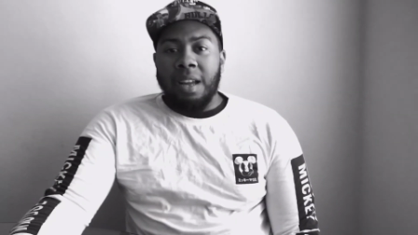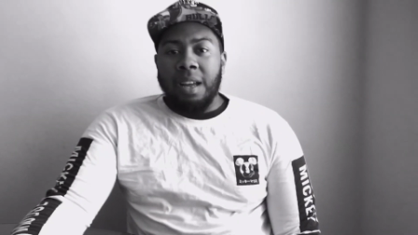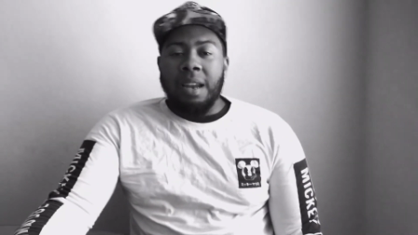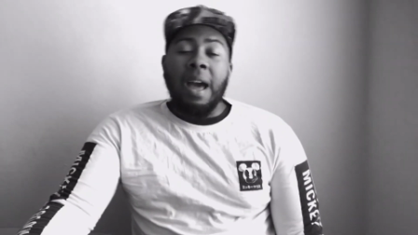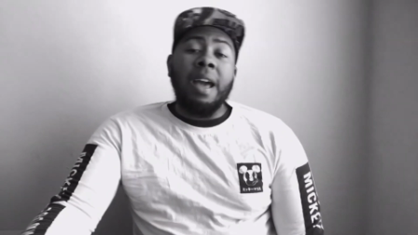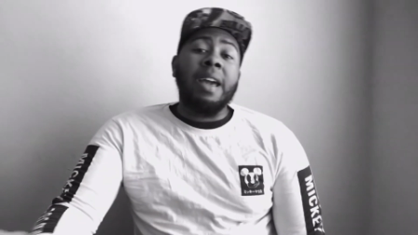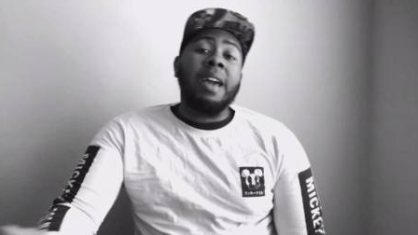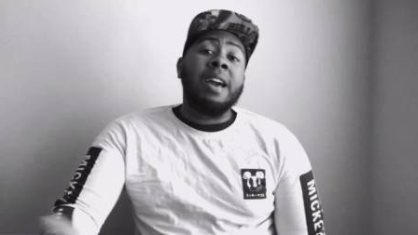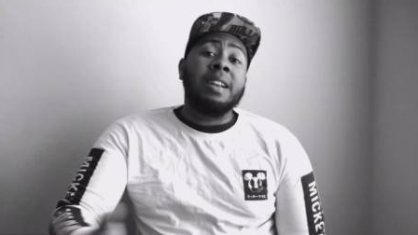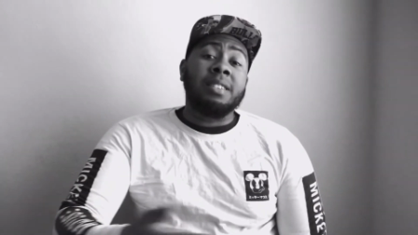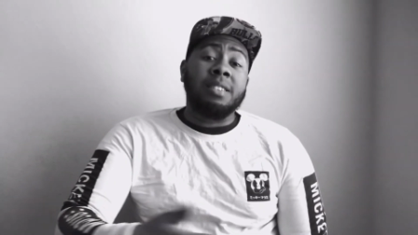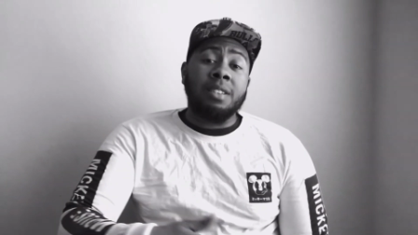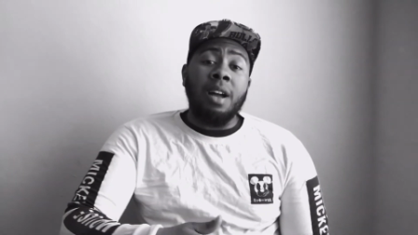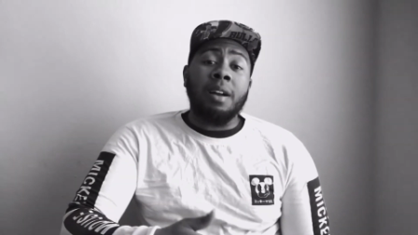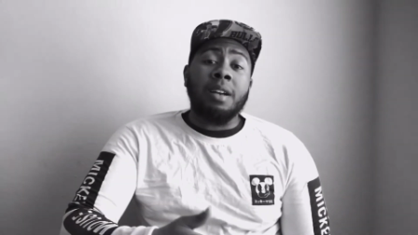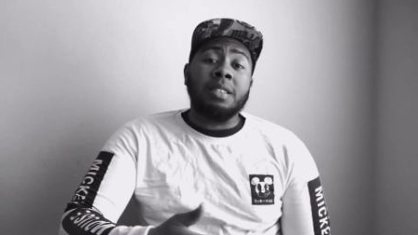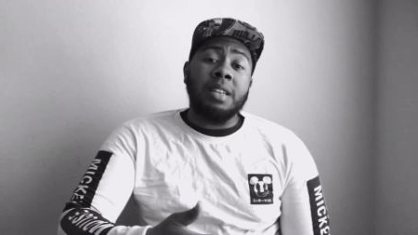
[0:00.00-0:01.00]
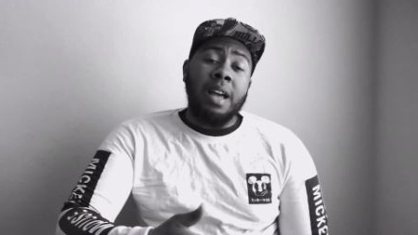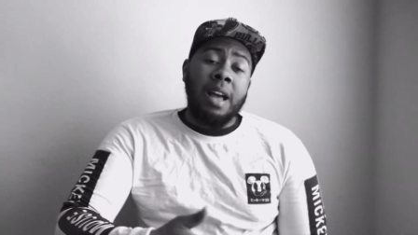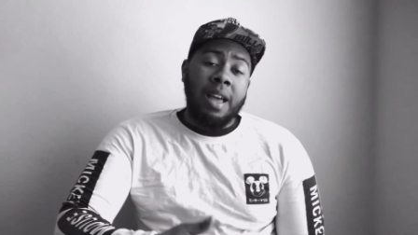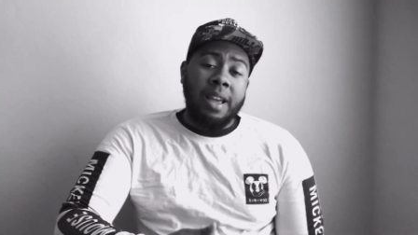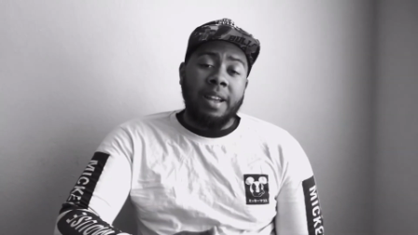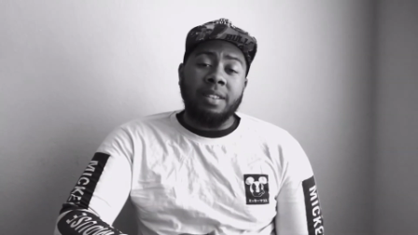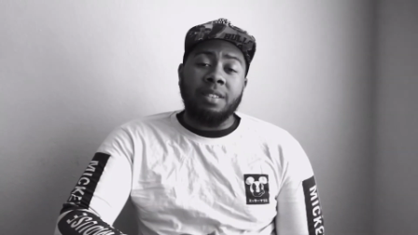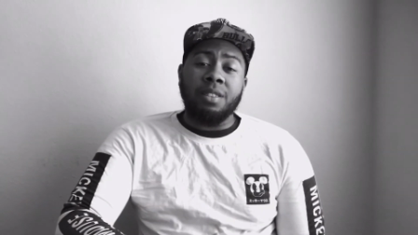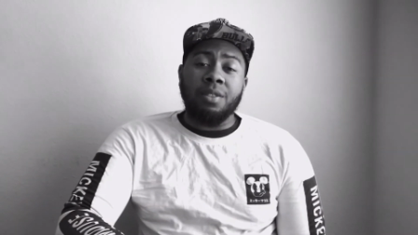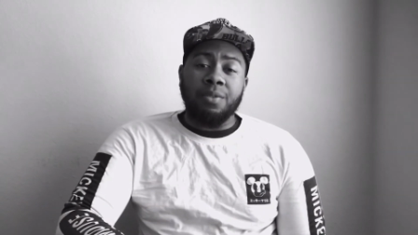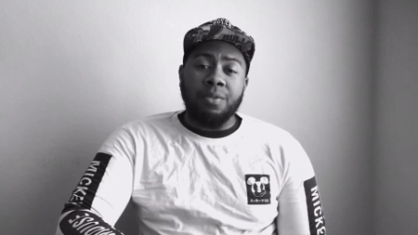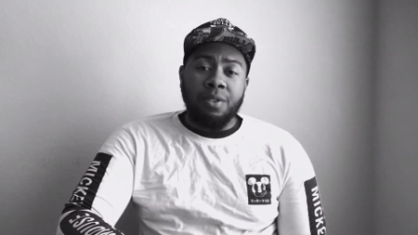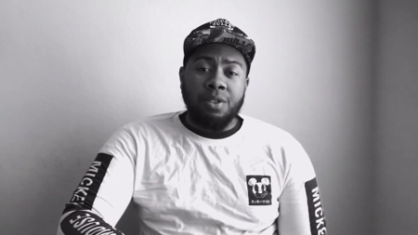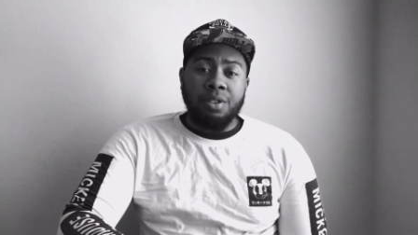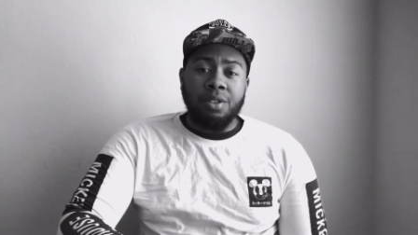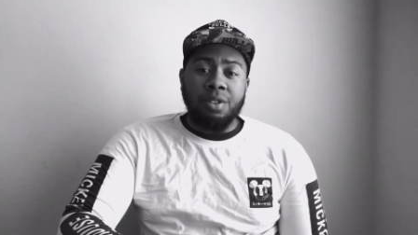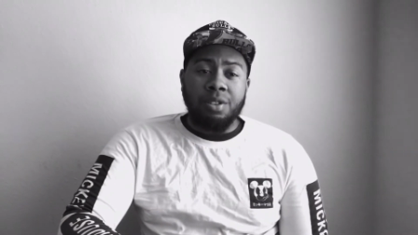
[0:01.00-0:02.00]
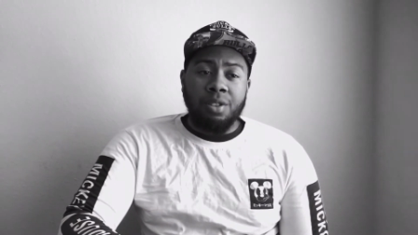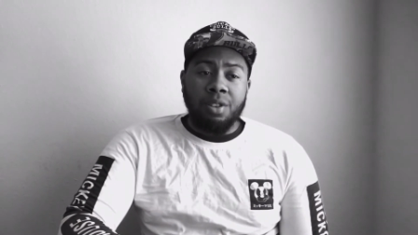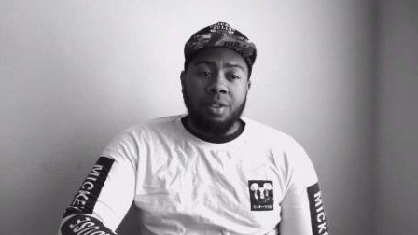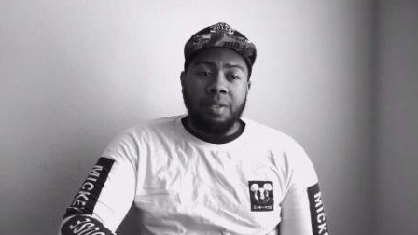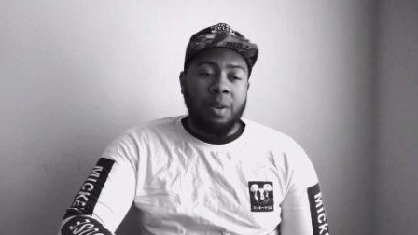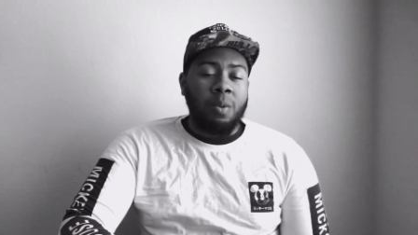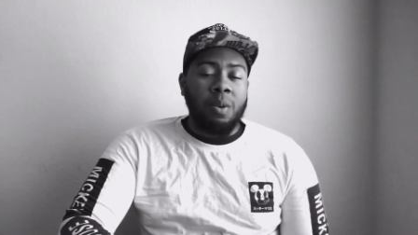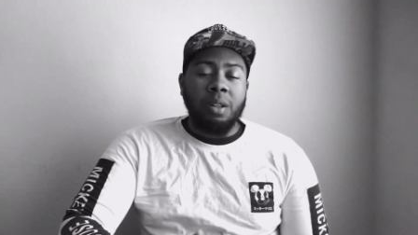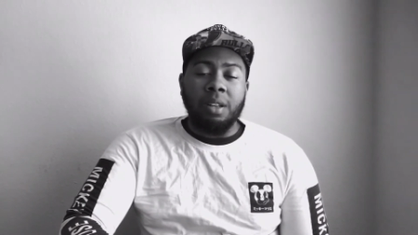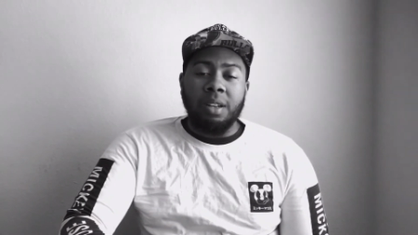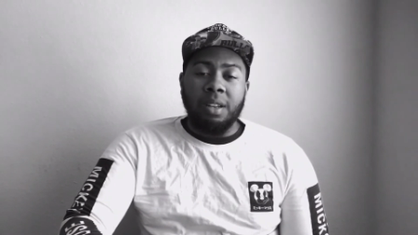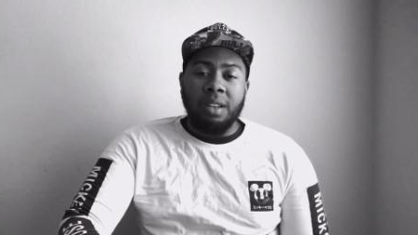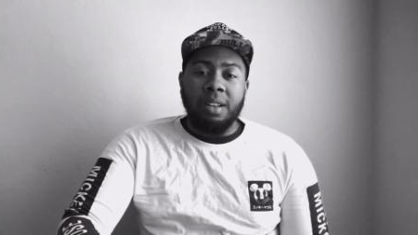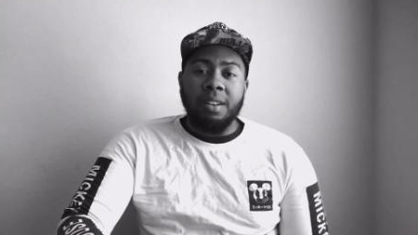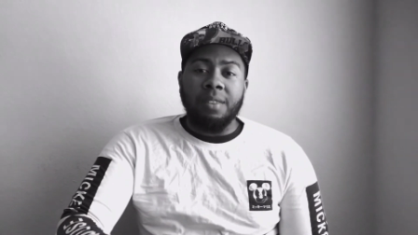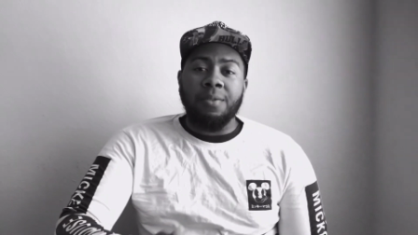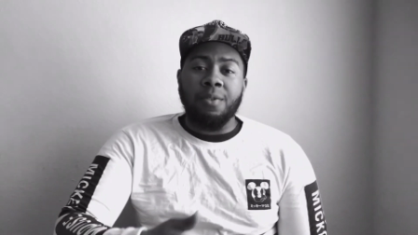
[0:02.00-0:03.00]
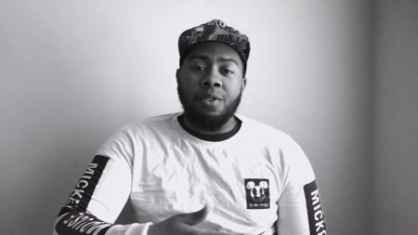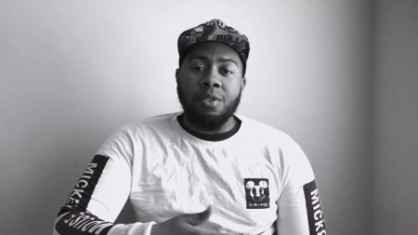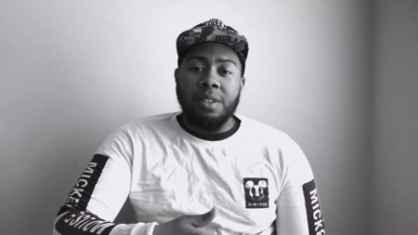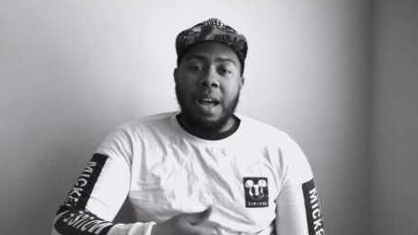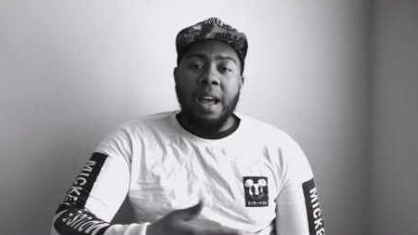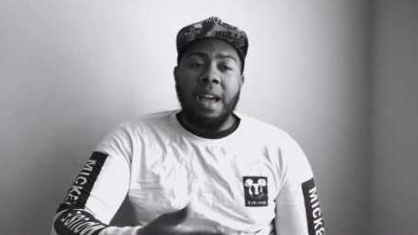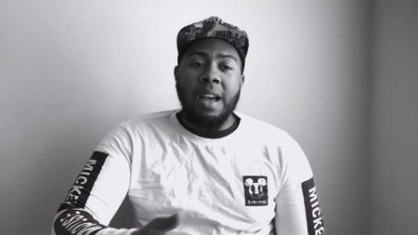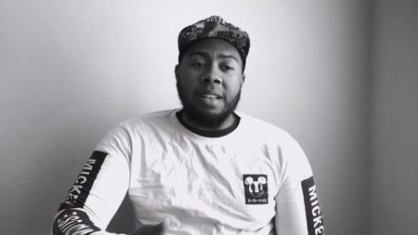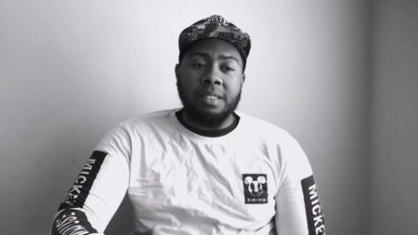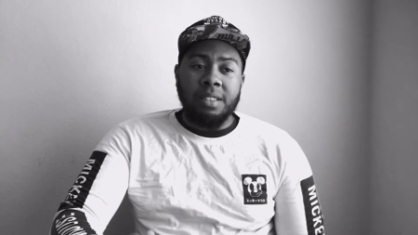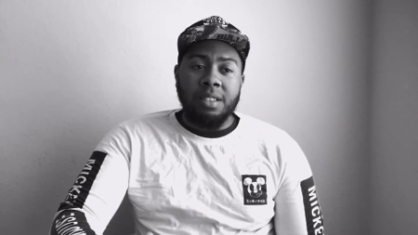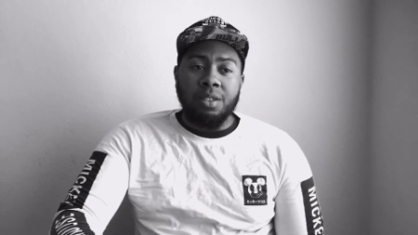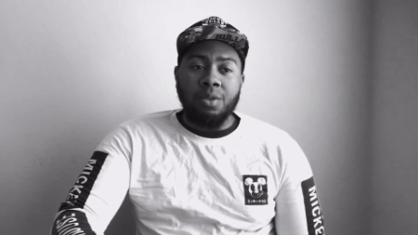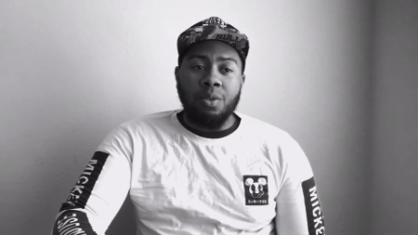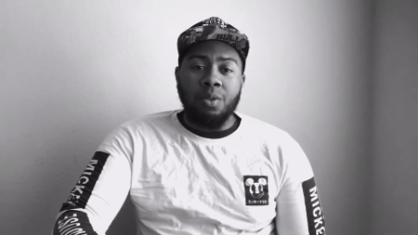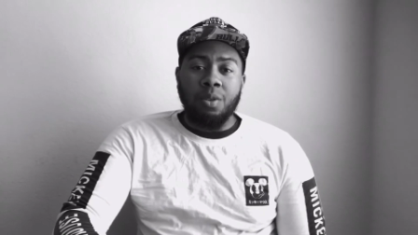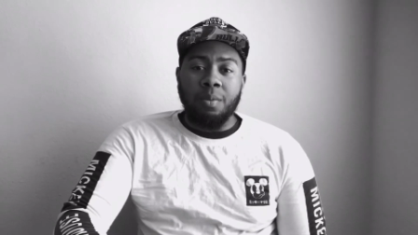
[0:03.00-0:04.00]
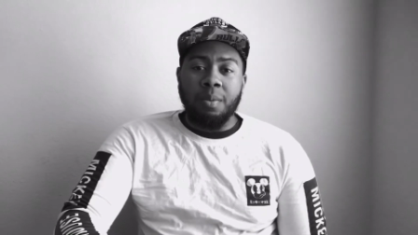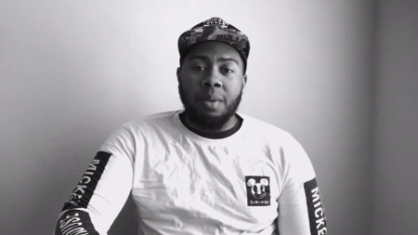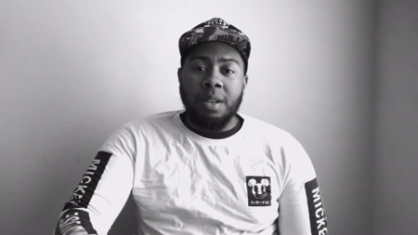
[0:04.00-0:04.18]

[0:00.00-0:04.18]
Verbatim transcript: And I edged, like I say, I edged the first to Surf. It wasn't clear. The first, I edged it to him.